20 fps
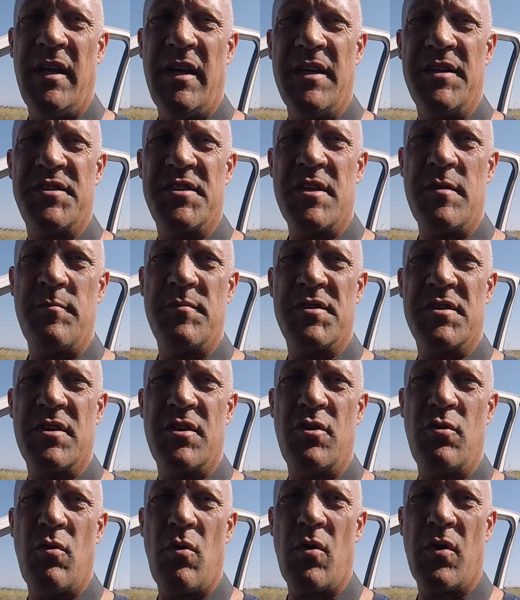it seems to
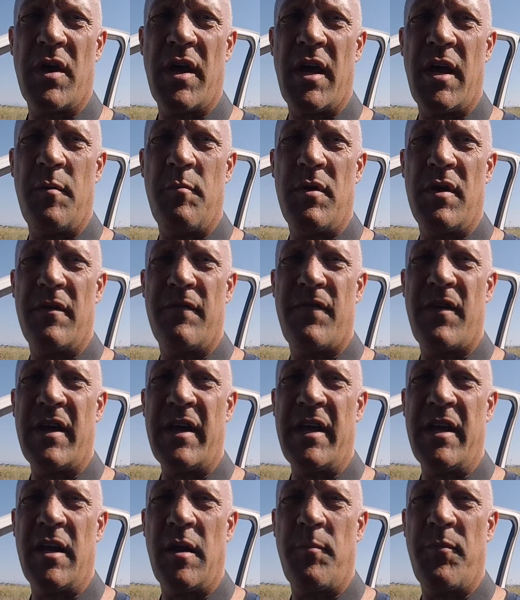do okay. But if I
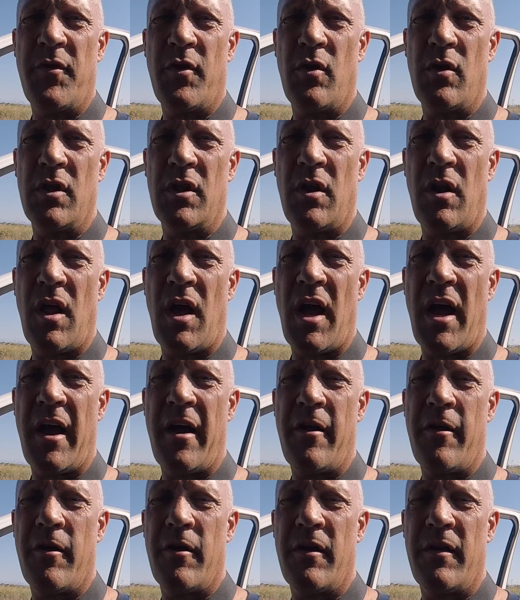get up there a little
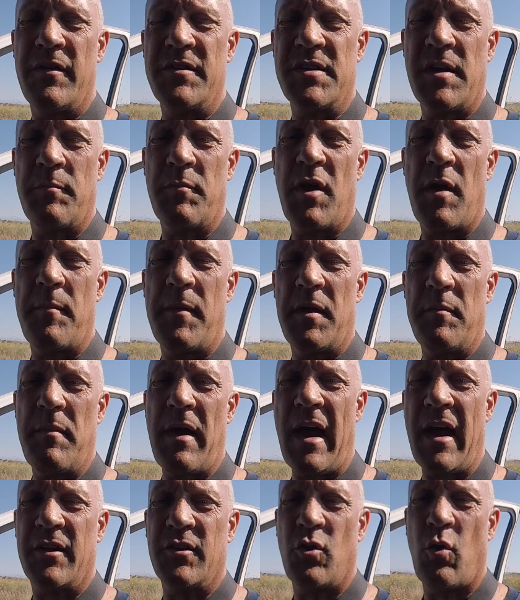higher as I'm coming
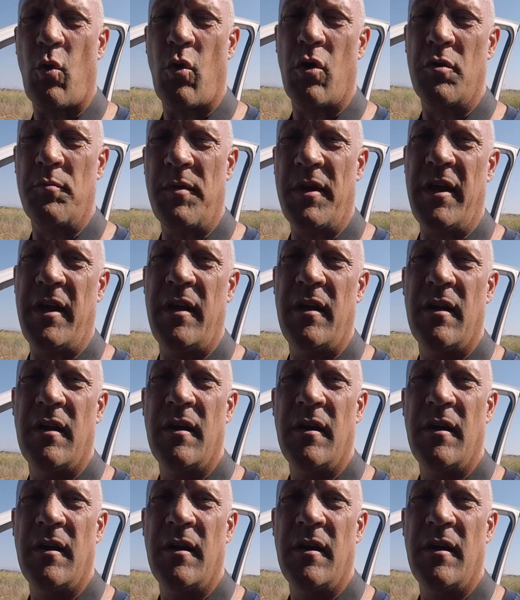back toward me,